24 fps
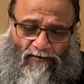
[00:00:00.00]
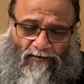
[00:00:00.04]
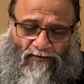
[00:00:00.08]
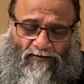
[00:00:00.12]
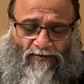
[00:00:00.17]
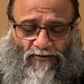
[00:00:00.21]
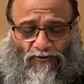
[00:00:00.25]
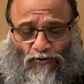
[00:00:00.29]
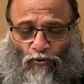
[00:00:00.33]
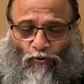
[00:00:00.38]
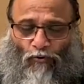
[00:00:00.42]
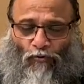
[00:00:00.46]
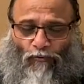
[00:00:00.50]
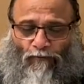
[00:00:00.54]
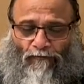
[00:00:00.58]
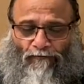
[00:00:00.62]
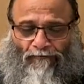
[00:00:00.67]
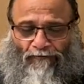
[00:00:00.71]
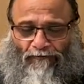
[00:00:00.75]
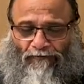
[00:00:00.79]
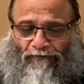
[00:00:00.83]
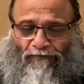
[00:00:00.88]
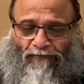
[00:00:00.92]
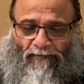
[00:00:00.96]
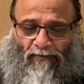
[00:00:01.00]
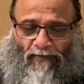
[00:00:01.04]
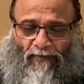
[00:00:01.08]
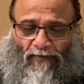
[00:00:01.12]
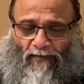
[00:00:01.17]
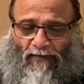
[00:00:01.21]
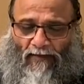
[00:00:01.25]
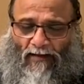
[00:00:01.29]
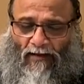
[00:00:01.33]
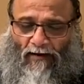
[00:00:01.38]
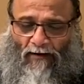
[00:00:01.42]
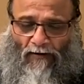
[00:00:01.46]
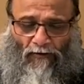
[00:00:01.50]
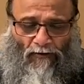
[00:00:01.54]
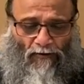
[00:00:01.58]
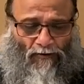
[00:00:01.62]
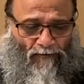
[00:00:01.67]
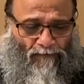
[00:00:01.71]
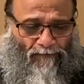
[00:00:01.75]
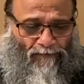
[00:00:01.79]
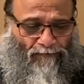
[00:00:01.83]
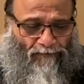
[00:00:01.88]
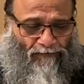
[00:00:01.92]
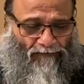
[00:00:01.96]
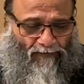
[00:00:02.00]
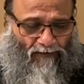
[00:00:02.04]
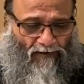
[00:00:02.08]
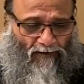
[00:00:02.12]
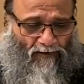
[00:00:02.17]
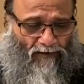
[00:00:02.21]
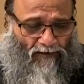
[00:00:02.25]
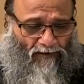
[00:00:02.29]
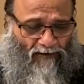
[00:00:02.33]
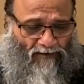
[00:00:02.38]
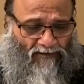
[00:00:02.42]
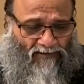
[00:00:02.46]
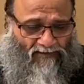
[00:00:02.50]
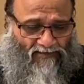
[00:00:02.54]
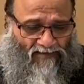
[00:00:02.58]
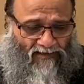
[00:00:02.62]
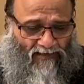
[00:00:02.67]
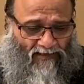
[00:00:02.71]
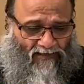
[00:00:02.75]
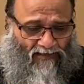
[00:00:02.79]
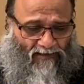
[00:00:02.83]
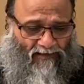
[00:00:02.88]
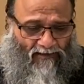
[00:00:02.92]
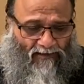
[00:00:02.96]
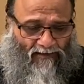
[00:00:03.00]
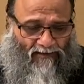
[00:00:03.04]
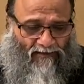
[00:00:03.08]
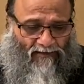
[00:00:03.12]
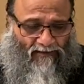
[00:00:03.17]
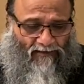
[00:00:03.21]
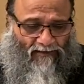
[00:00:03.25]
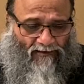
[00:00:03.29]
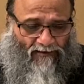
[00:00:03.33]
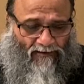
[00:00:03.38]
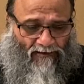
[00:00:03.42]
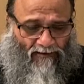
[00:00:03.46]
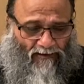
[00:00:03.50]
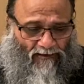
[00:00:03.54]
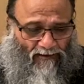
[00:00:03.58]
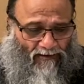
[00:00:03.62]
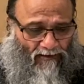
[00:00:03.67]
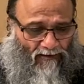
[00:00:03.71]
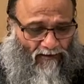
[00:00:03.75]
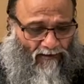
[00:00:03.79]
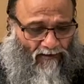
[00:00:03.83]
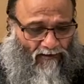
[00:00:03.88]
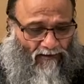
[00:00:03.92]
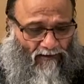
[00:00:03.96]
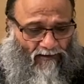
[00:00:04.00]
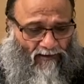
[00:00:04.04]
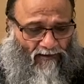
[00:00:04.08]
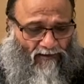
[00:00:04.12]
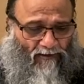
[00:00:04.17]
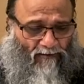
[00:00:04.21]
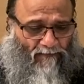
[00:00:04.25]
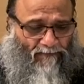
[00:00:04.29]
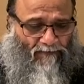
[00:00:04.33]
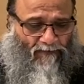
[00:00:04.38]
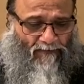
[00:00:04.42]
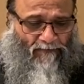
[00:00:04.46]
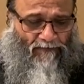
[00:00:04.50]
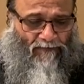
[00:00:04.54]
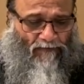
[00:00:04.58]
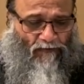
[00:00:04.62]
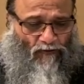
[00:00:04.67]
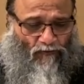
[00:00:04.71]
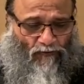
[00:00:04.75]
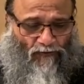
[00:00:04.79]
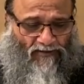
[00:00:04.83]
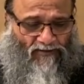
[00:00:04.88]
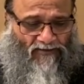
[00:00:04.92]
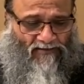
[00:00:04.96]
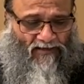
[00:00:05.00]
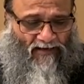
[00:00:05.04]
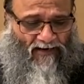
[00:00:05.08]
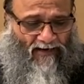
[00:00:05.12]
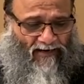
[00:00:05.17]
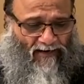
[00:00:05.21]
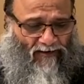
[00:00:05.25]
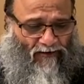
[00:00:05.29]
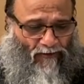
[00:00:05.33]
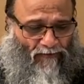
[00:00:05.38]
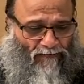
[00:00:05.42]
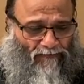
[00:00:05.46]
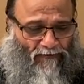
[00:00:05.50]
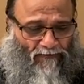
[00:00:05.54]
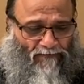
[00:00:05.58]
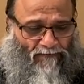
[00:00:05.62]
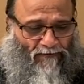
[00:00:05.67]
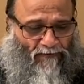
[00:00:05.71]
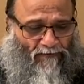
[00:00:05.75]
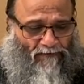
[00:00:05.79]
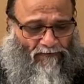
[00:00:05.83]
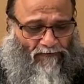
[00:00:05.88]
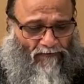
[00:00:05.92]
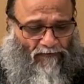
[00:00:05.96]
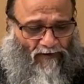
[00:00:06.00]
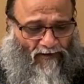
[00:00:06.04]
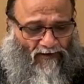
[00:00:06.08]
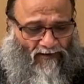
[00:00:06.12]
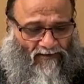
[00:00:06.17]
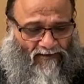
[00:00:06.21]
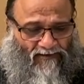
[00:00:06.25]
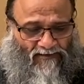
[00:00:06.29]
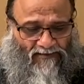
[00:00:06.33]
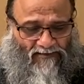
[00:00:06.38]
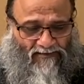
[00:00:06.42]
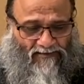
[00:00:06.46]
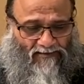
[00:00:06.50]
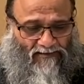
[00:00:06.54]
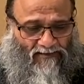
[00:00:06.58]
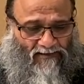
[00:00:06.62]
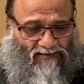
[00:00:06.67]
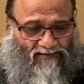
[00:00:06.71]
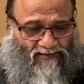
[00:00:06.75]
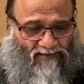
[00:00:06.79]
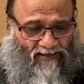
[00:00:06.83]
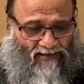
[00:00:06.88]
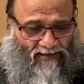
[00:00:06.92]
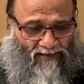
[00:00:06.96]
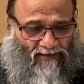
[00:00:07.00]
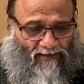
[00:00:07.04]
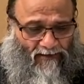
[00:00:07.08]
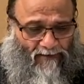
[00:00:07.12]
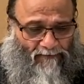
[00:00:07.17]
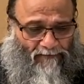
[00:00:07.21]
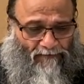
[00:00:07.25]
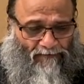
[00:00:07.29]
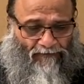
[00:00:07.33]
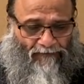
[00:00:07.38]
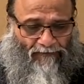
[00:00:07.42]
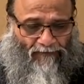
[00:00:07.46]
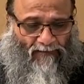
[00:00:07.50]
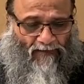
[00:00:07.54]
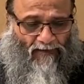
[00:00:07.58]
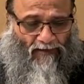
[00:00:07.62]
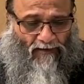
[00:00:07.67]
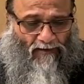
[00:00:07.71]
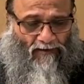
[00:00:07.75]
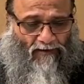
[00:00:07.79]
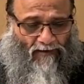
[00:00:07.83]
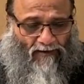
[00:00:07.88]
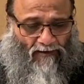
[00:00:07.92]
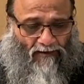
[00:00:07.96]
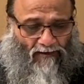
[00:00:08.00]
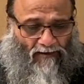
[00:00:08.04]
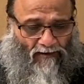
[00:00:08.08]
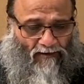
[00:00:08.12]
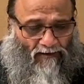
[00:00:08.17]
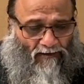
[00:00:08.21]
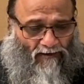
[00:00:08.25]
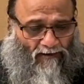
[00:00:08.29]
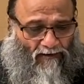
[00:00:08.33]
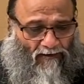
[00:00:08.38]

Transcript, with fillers: So now here he said uh, in the fifth towards the end of the fifth verse they said uh,